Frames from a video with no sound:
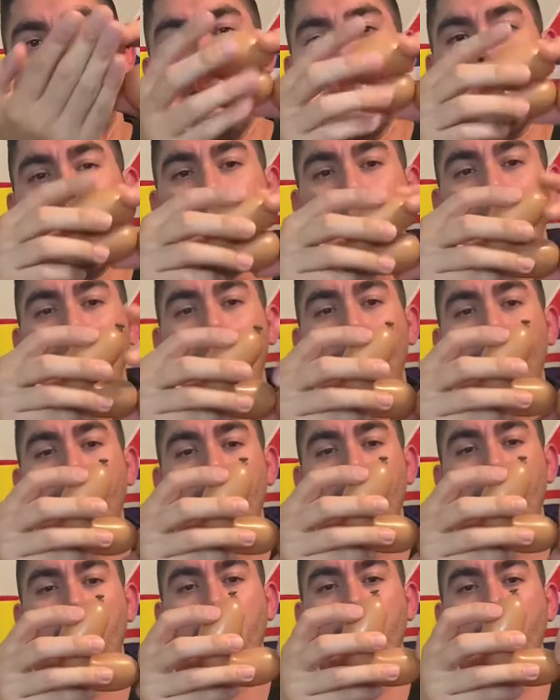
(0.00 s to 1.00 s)
That would be one
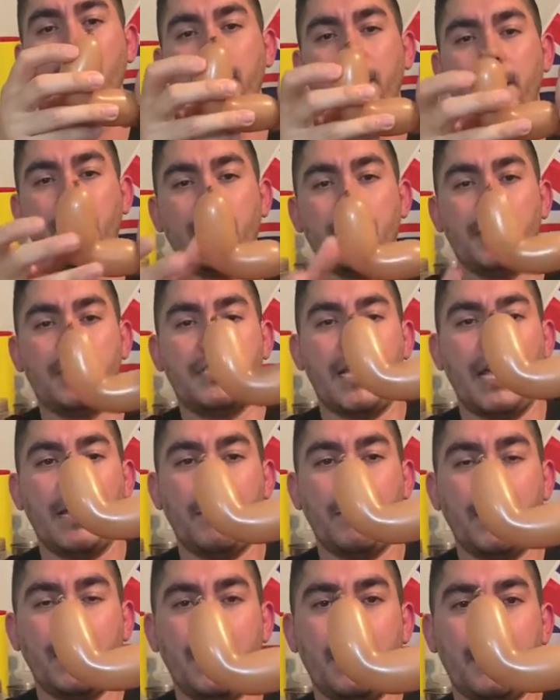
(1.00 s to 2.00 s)
arm, and then I just
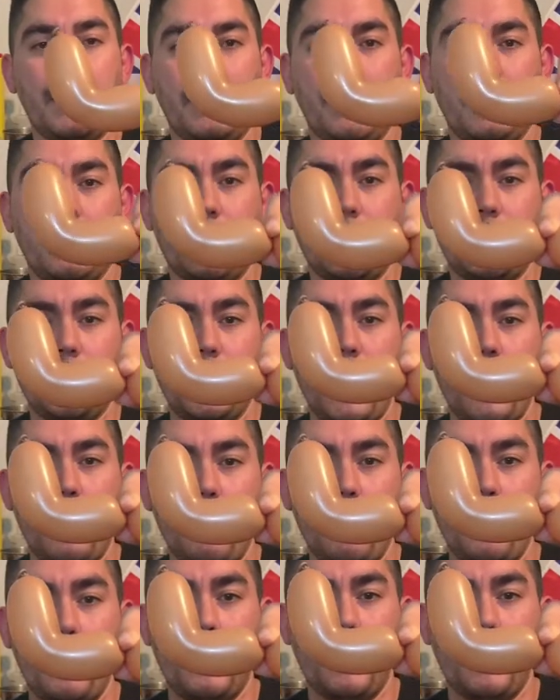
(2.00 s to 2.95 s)
segment it. See that?